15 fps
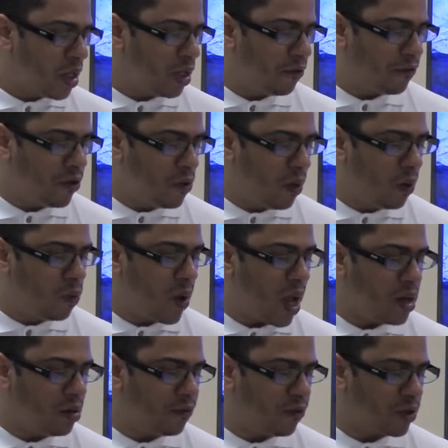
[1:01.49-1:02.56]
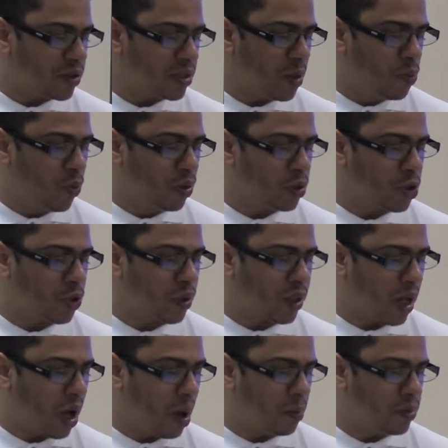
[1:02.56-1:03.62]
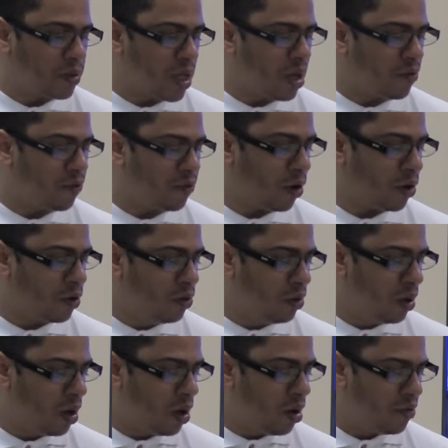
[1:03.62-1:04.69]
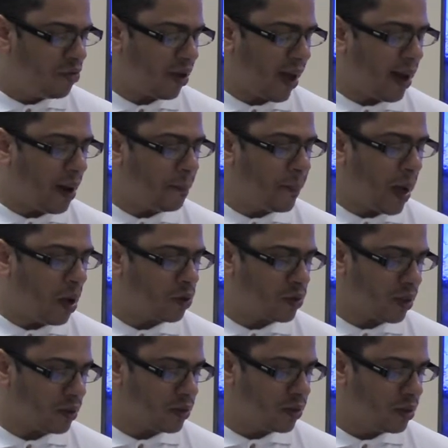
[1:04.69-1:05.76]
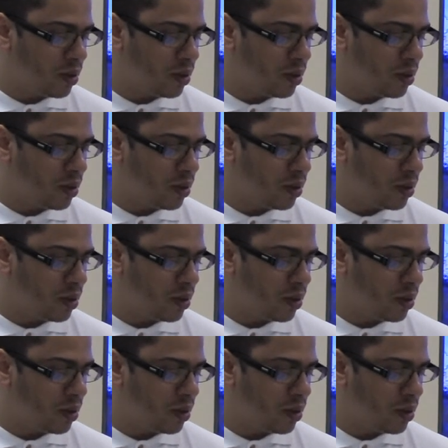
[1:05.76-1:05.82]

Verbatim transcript: If you are waiting for someone to come dig you, forget about it.